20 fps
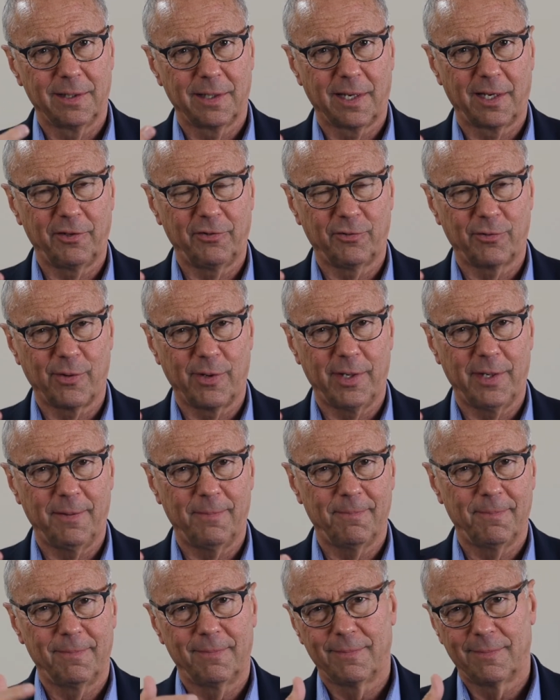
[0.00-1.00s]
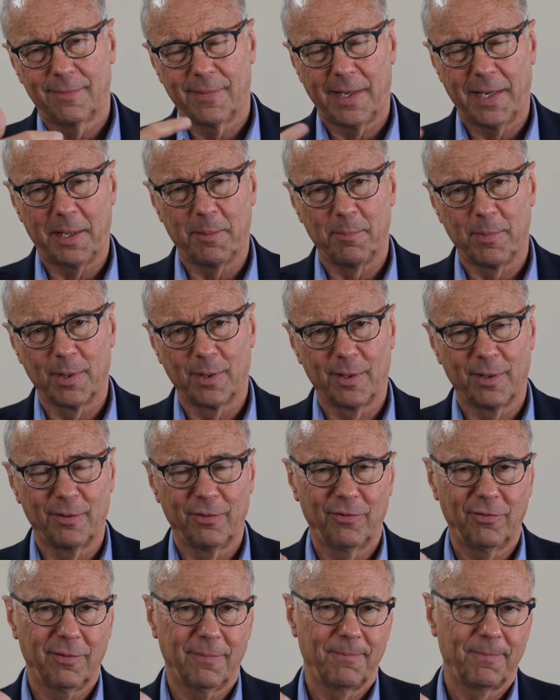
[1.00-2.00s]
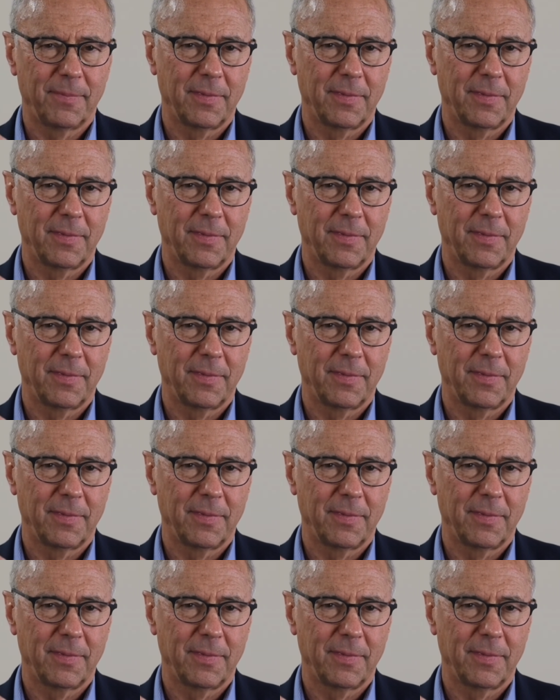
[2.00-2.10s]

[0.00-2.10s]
ice cream, hamburgers,